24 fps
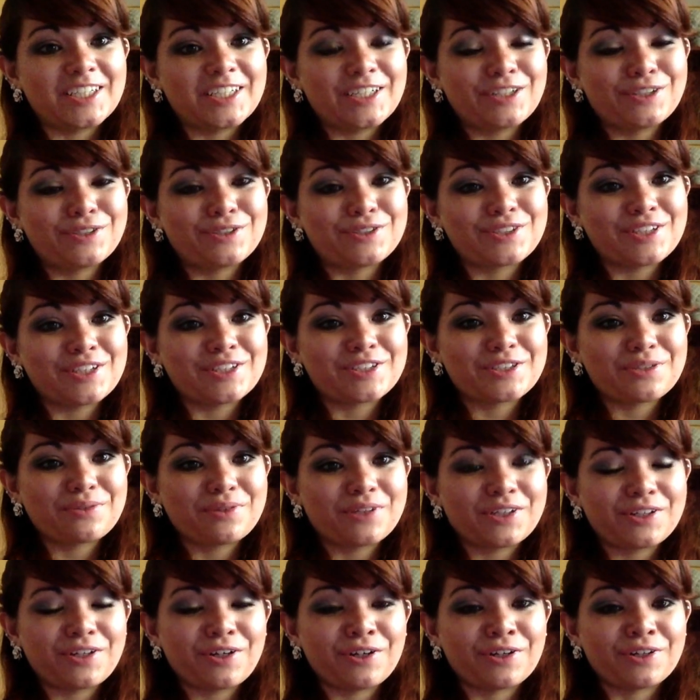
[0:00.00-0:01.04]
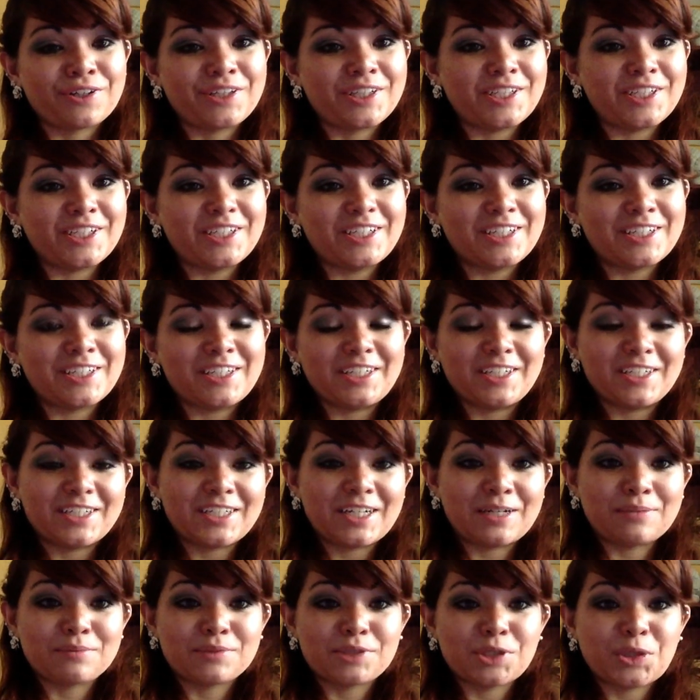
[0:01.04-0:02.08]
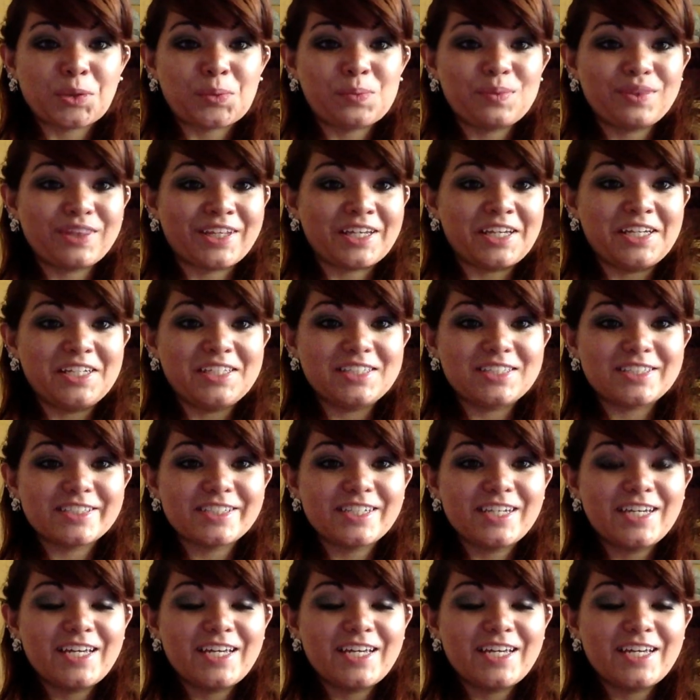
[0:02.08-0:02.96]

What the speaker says: goes into work early and he comes home late,